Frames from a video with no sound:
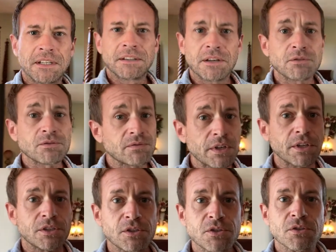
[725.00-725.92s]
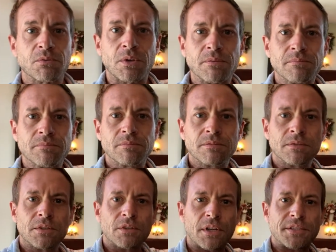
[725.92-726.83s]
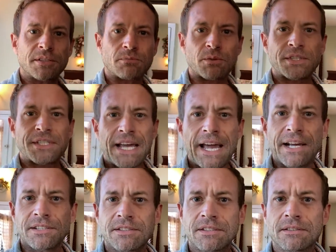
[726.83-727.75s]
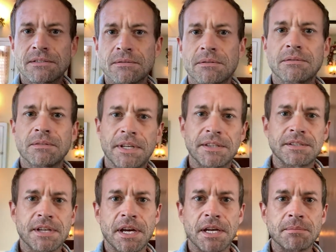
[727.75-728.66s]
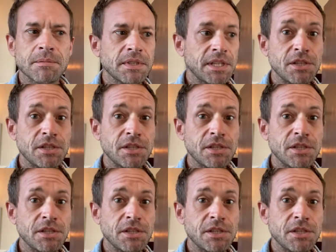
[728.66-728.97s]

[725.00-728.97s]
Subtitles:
That was very unusual. Closets were taxed at the time.